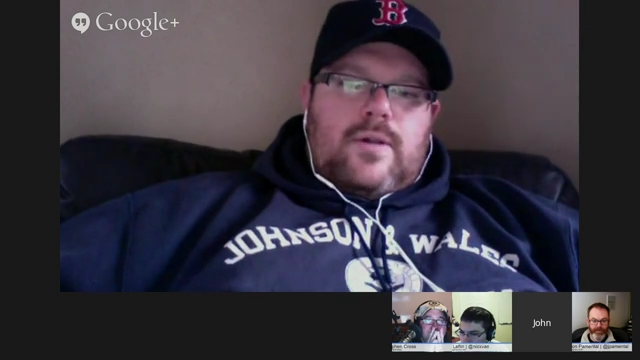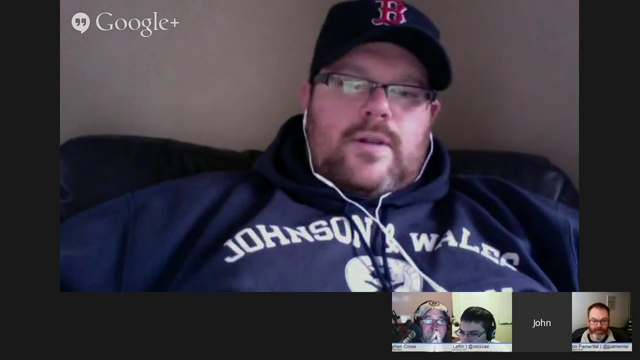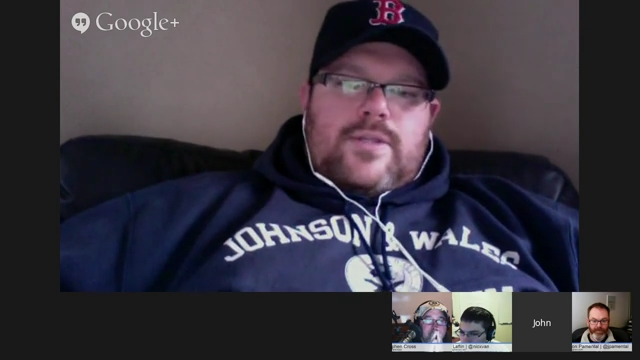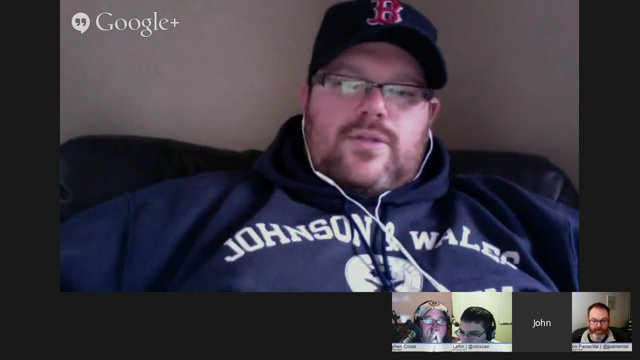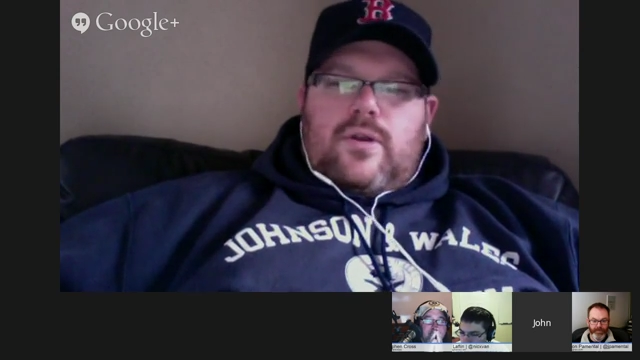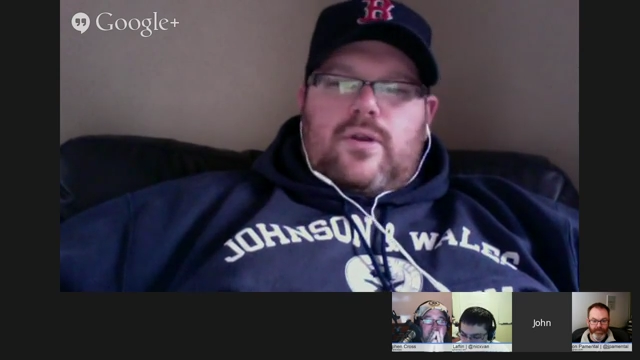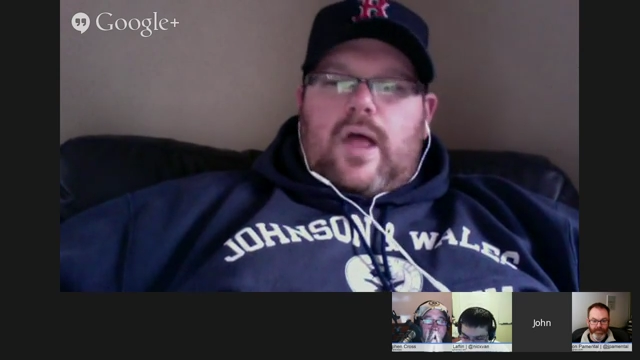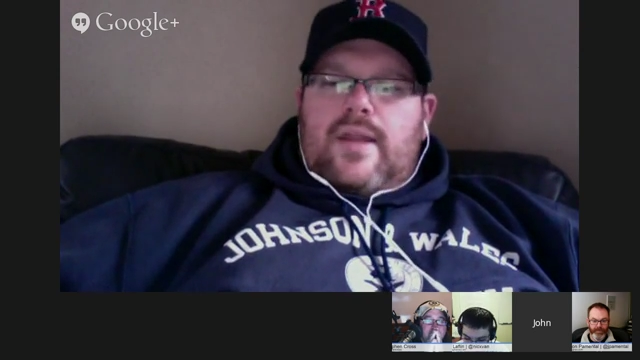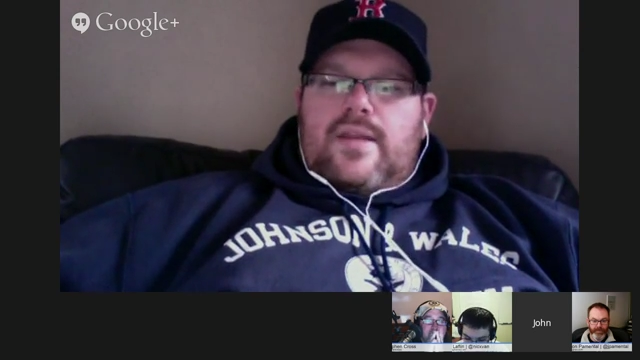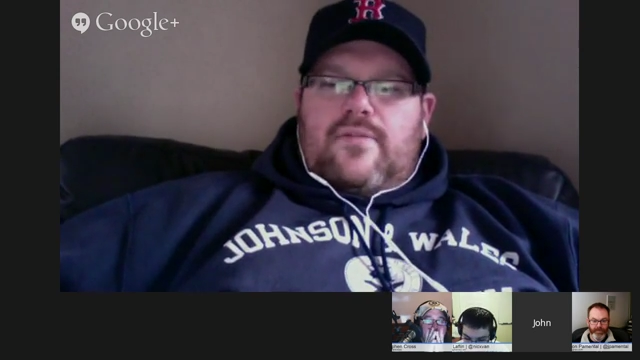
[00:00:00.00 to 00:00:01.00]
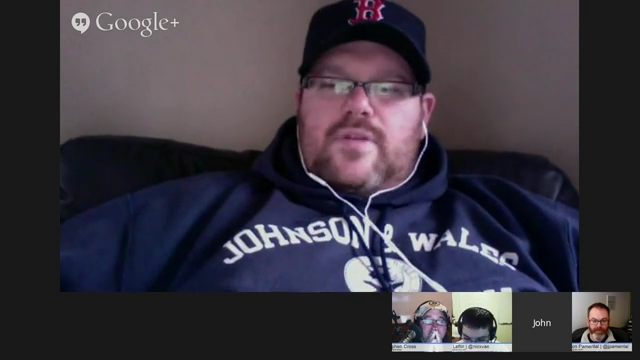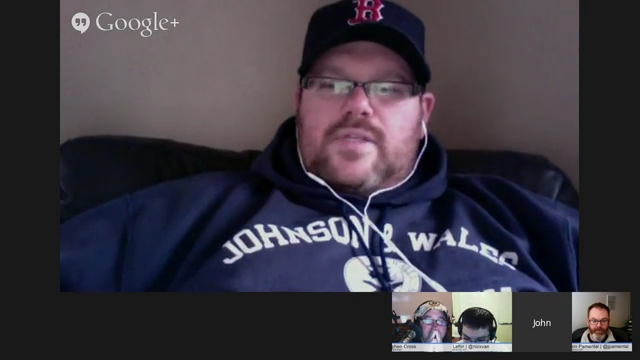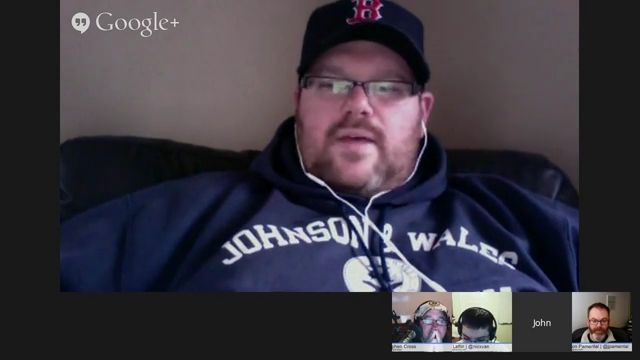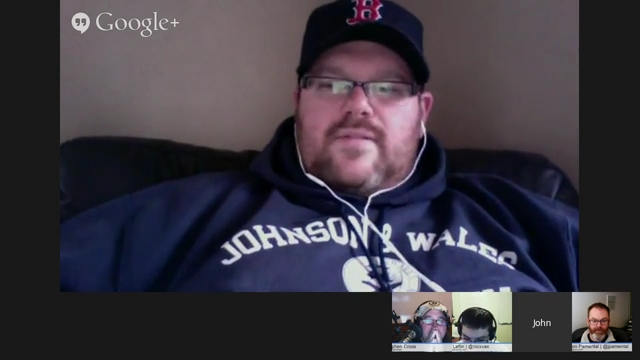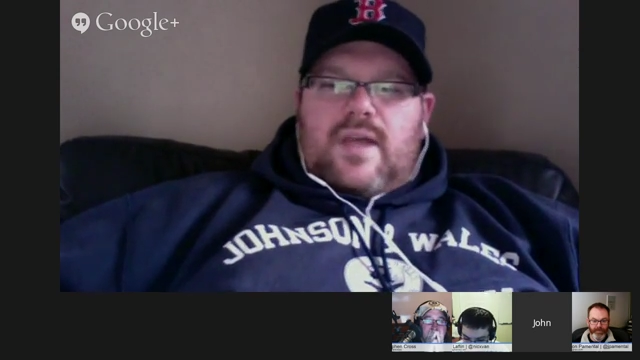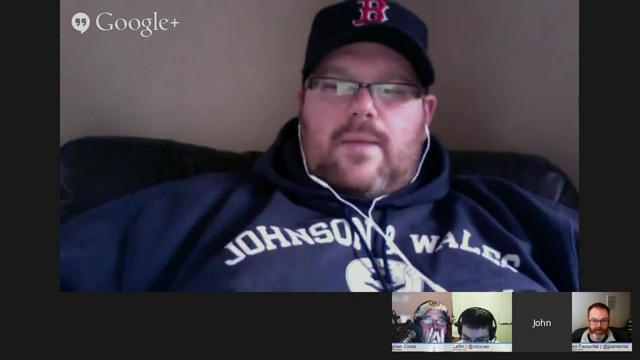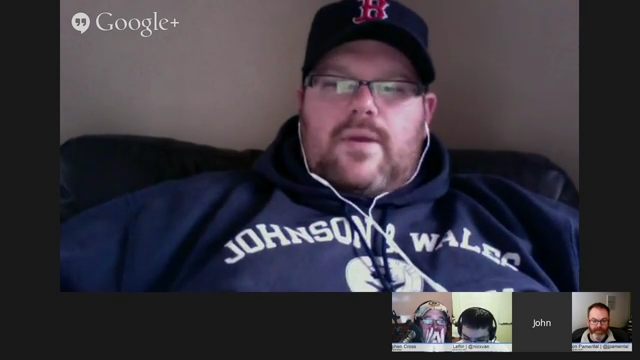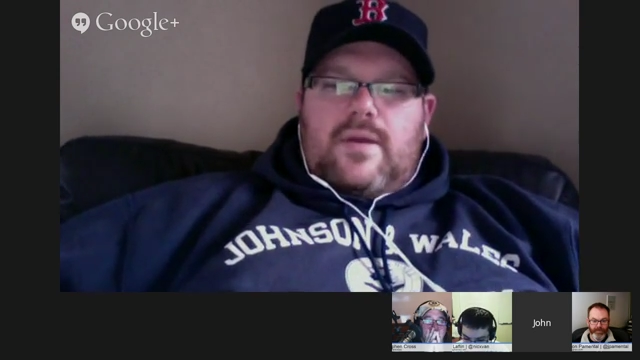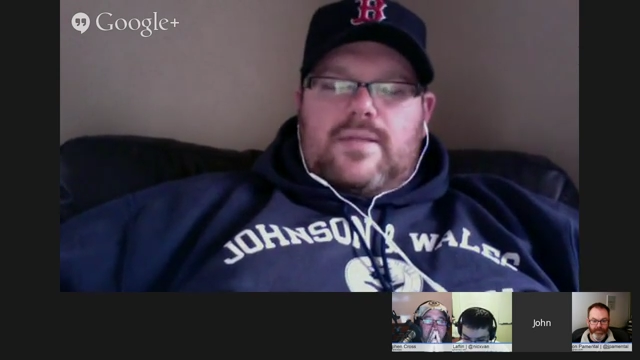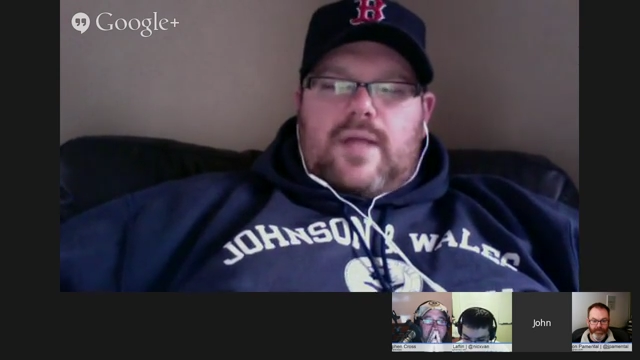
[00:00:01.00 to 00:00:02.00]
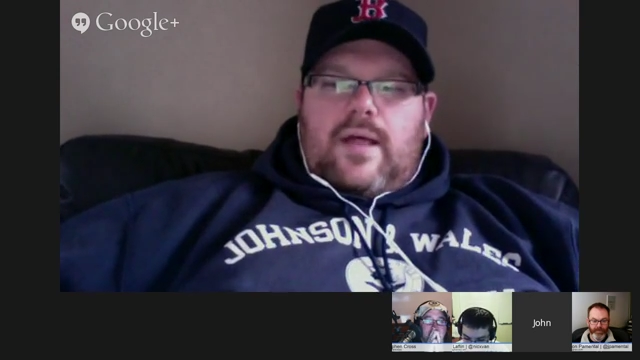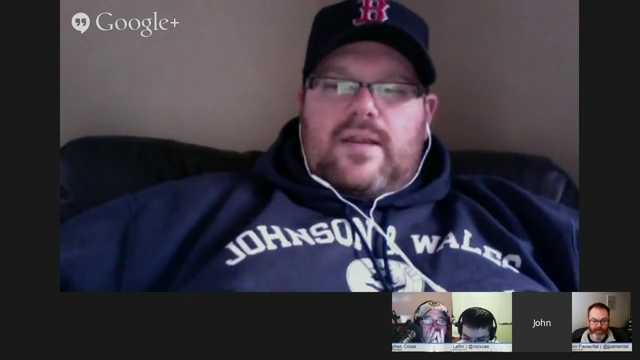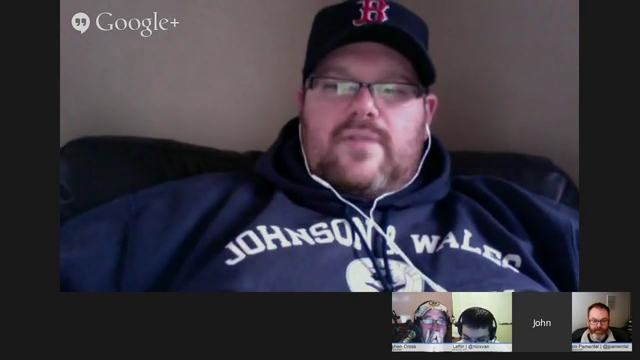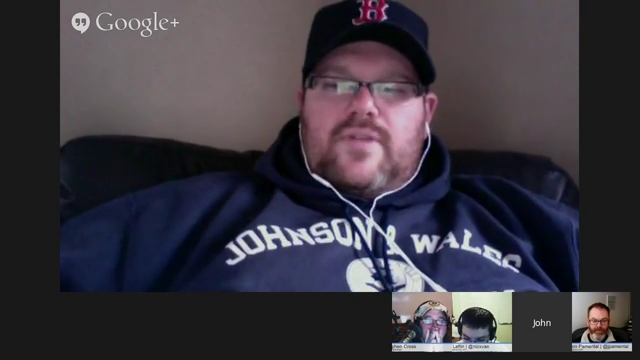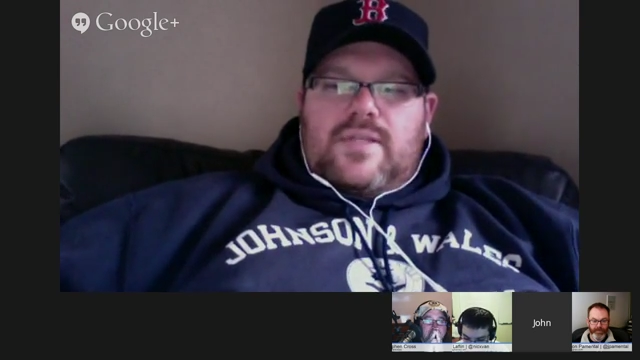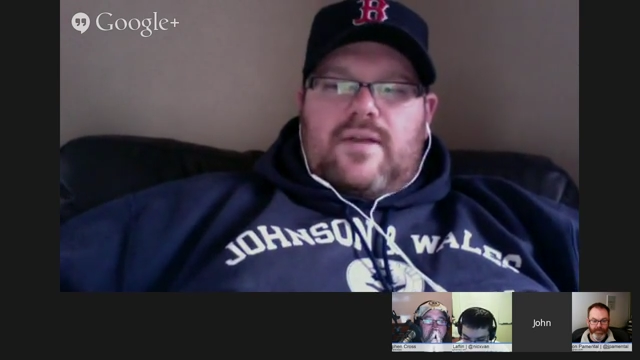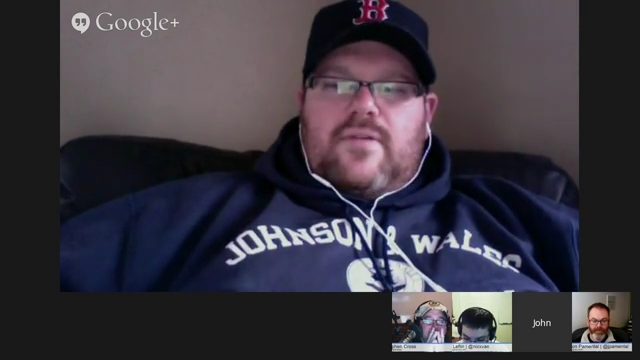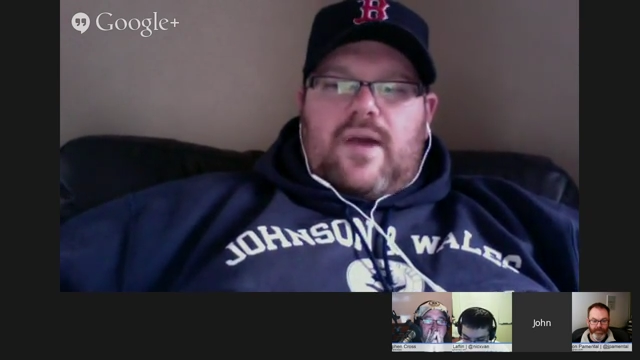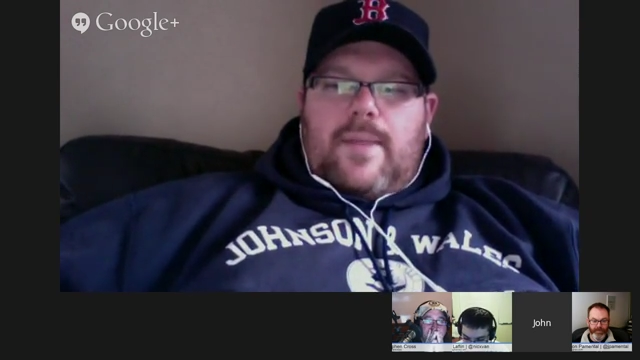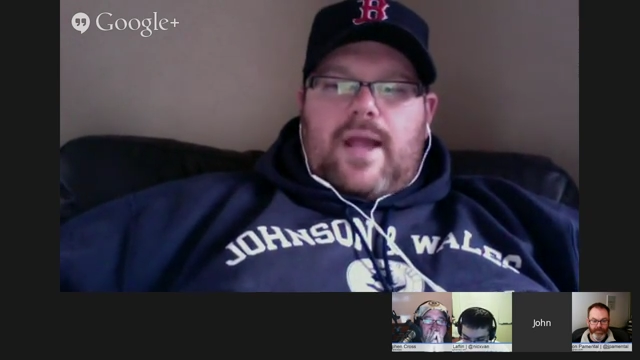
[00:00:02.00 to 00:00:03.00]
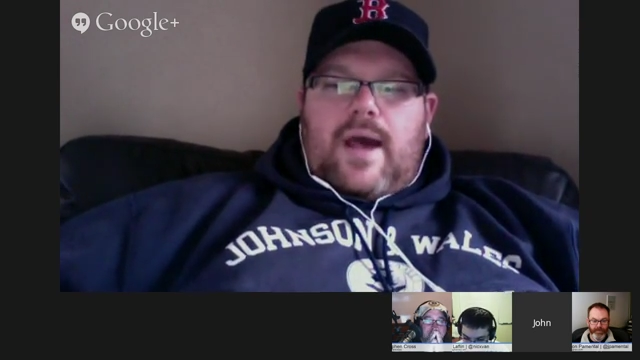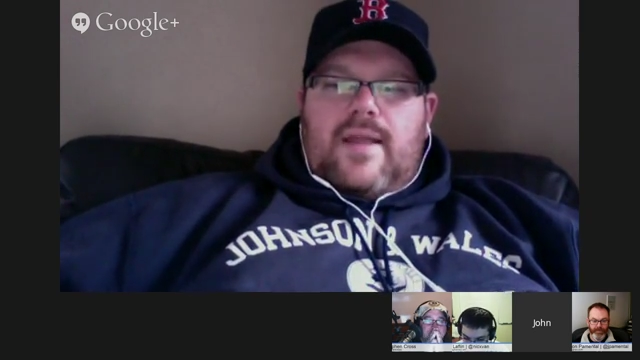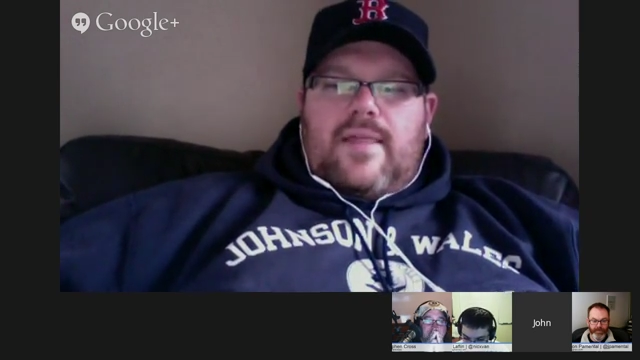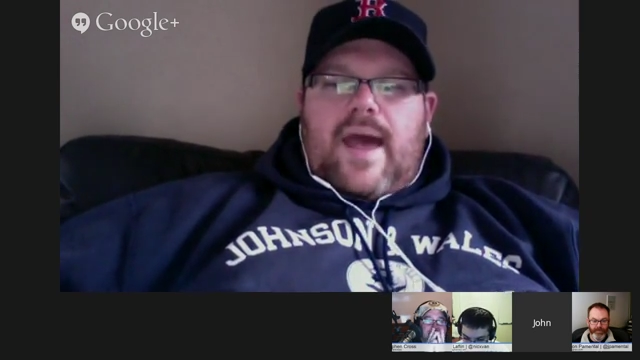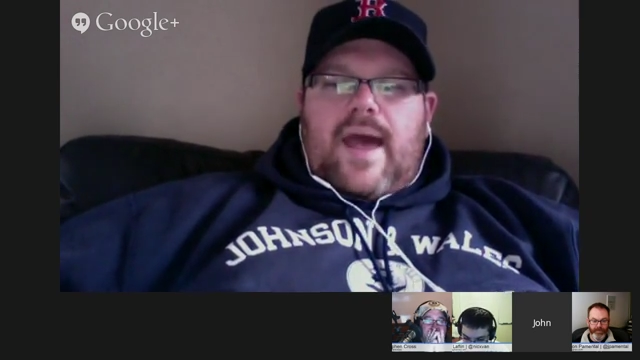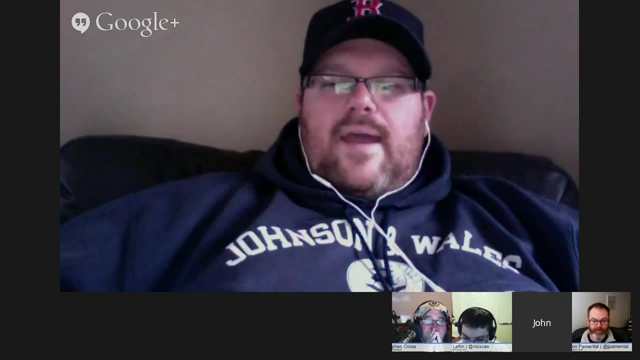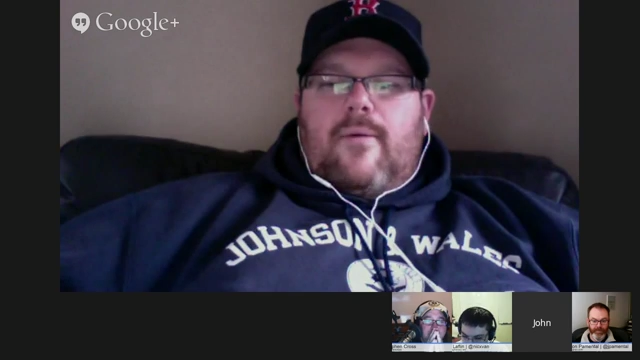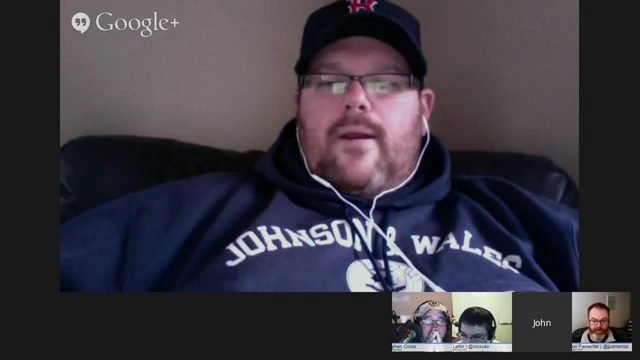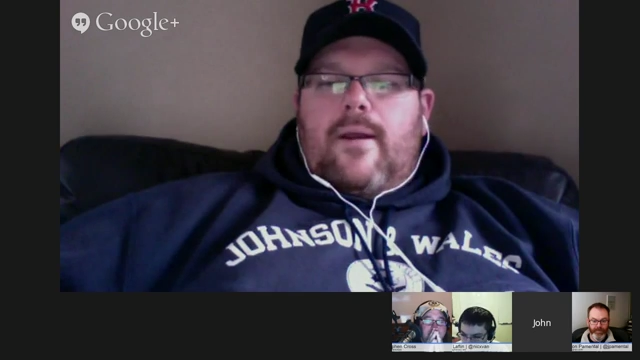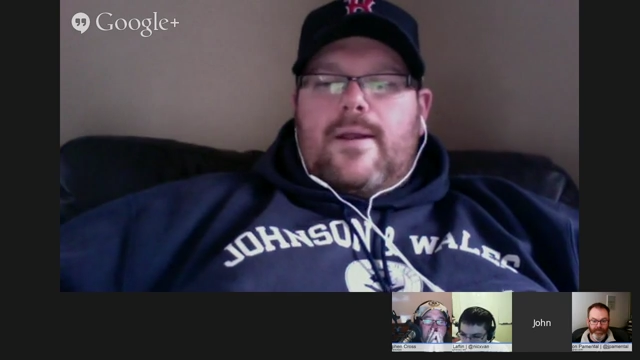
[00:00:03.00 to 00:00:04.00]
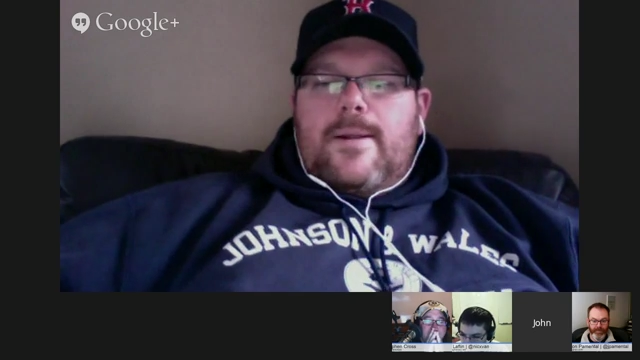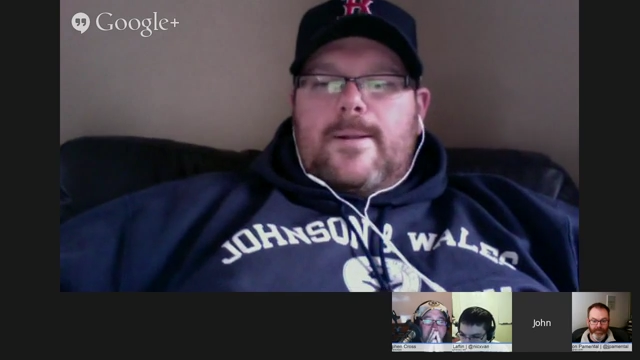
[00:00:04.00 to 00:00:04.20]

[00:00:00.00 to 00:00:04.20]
So there are a lot of different stuff coming out of that network.